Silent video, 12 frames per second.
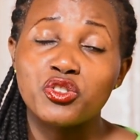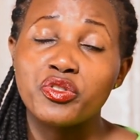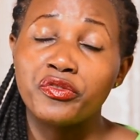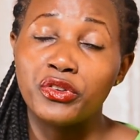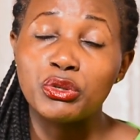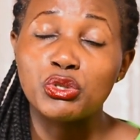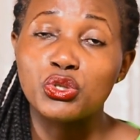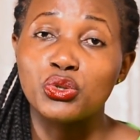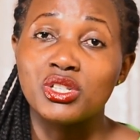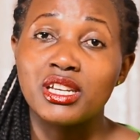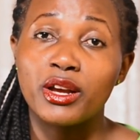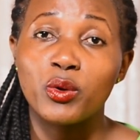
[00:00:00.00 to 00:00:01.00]
refused to
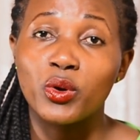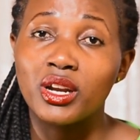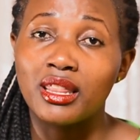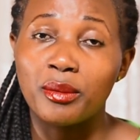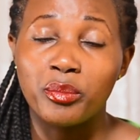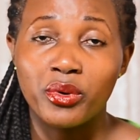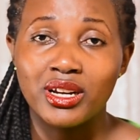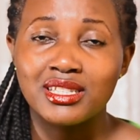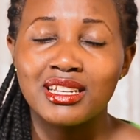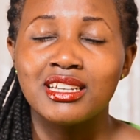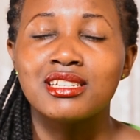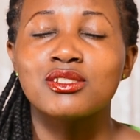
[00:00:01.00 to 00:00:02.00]
take on the breast.
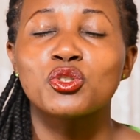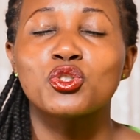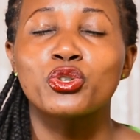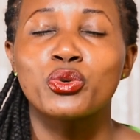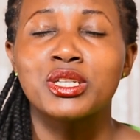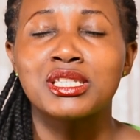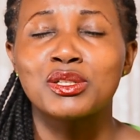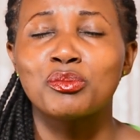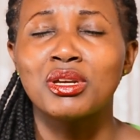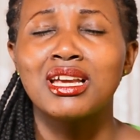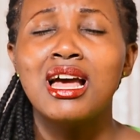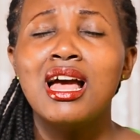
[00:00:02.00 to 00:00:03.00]
It stressed
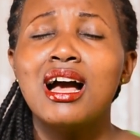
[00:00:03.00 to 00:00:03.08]
me.